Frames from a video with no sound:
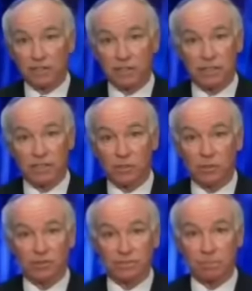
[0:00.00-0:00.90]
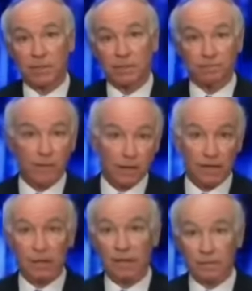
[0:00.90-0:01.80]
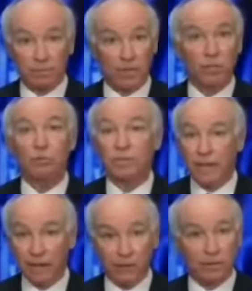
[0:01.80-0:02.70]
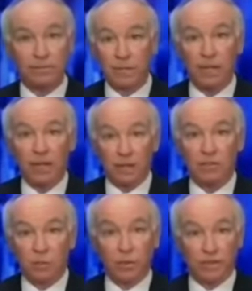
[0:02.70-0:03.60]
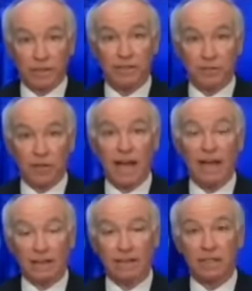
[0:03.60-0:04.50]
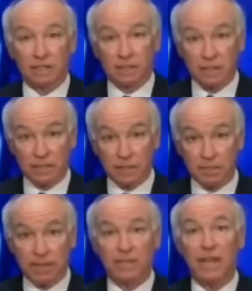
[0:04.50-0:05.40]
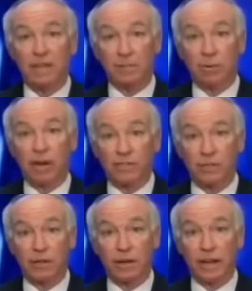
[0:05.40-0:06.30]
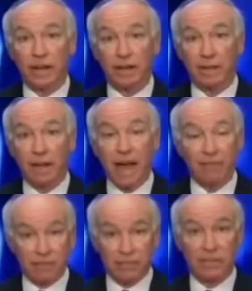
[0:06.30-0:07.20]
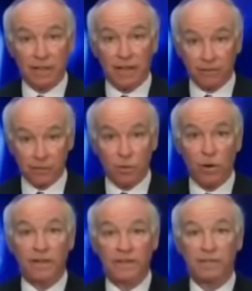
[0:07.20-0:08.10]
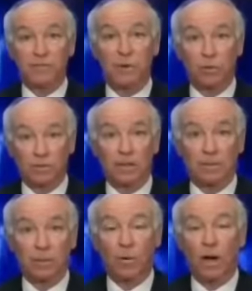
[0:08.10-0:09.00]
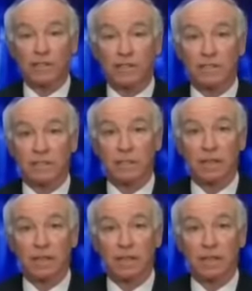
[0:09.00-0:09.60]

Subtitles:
that's just going to sort of be a news cycle story that he has maintained the pressure, and obviously the effort as these folks coming to Washington